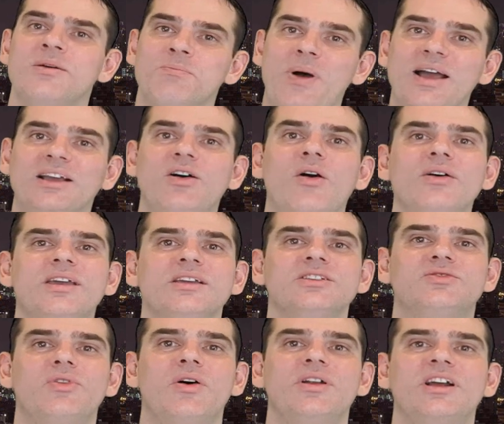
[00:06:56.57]
Bangkokians
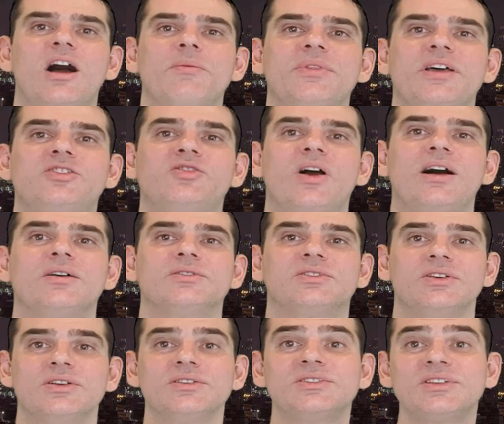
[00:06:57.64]
rolling up their
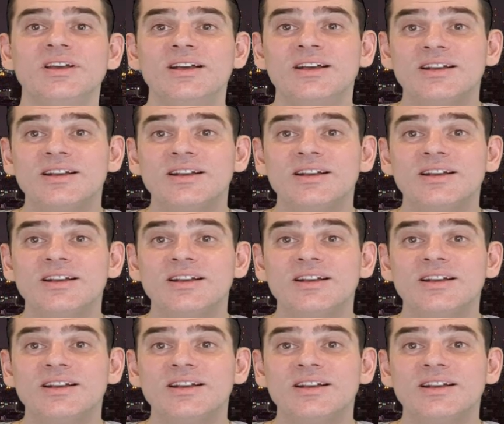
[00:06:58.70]
trousers,